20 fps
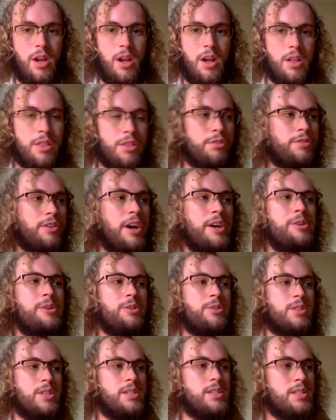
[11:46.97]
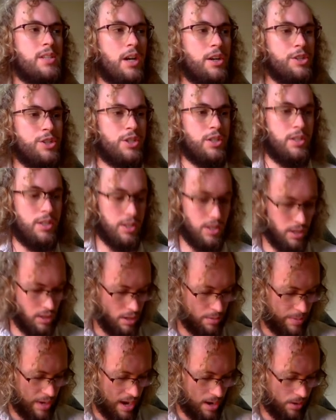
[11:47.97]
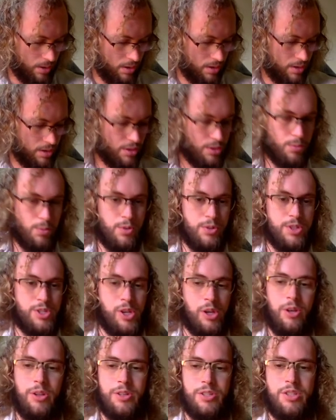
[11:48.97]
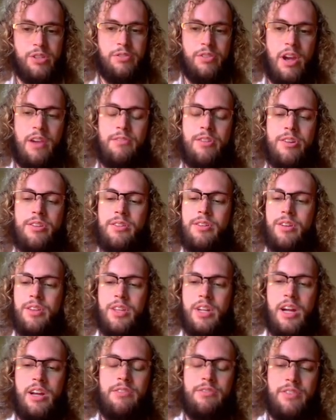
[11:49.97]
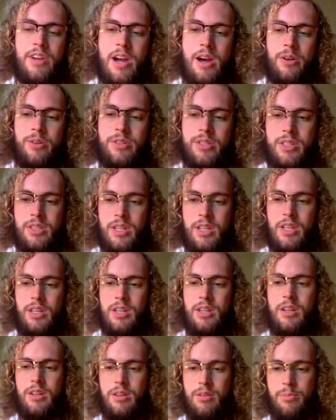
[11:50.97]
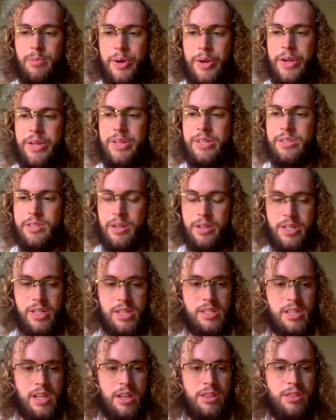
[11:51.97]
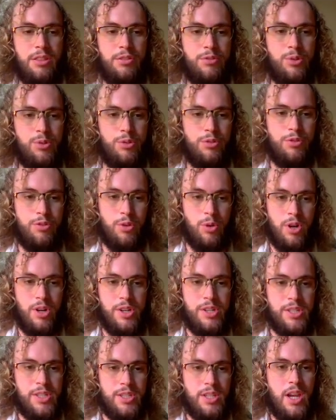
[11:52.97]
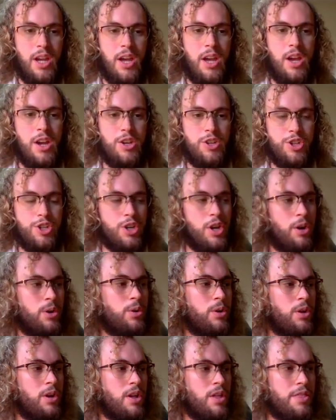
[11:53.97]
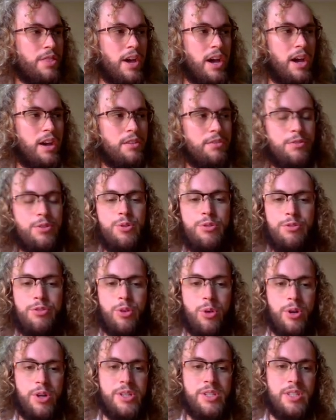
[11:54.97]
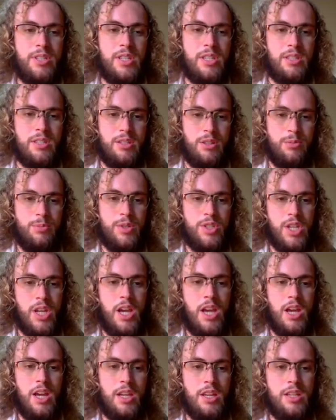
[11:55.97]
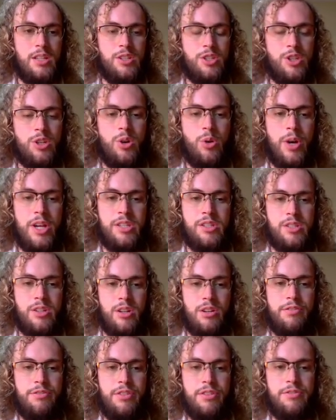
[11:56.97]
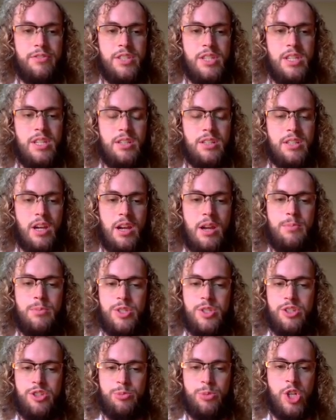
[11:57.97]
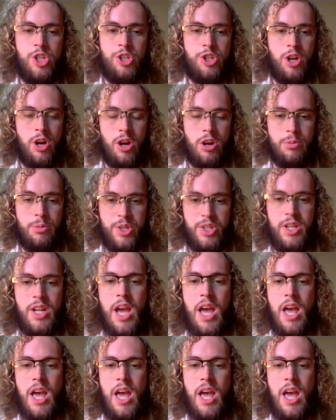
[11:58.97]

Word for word: The final discussion about the results of everything that I found in my studies at the food forest show that food forest systems can sequester 15 times as much carbon